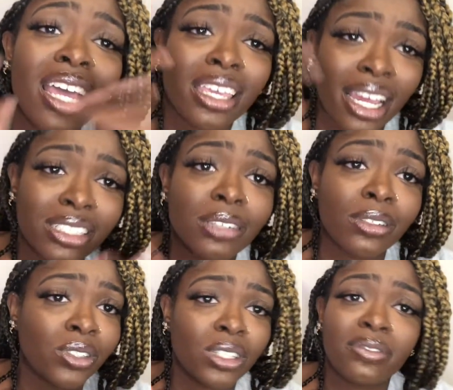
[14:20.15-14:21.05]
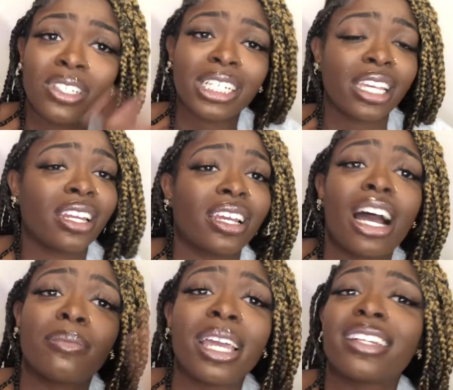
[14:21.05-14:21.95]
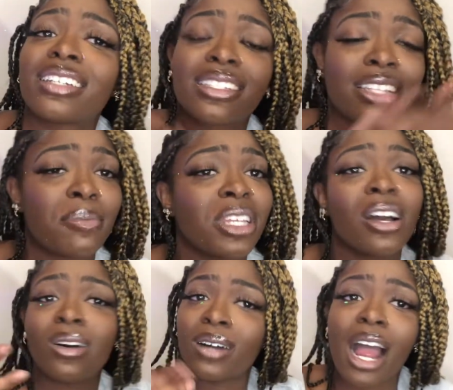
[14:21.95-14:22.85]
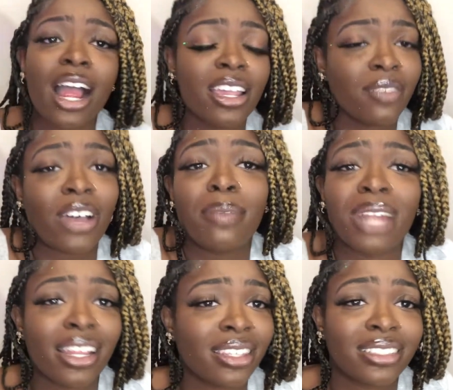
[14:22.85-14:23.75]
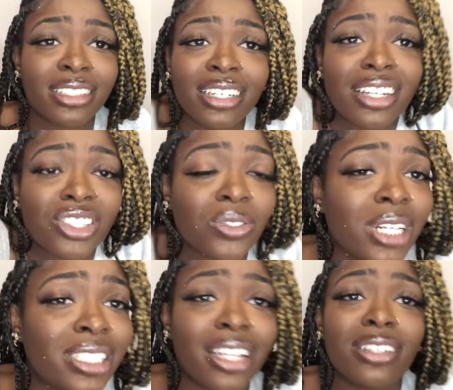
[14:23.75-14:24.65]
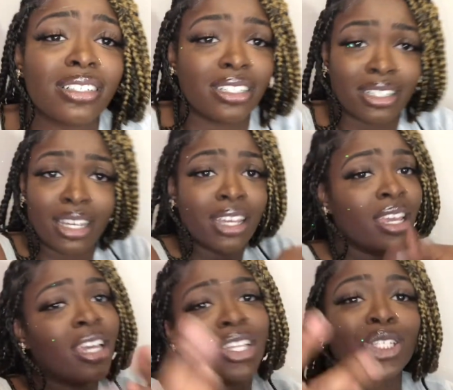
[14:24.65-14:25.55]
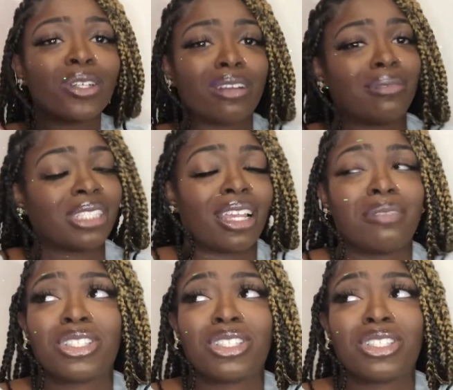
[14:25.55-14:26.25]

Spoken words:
Catch up. If you didn't get it, comment. Just let me know if I'm not this good at storytelling. You know what I'm saying?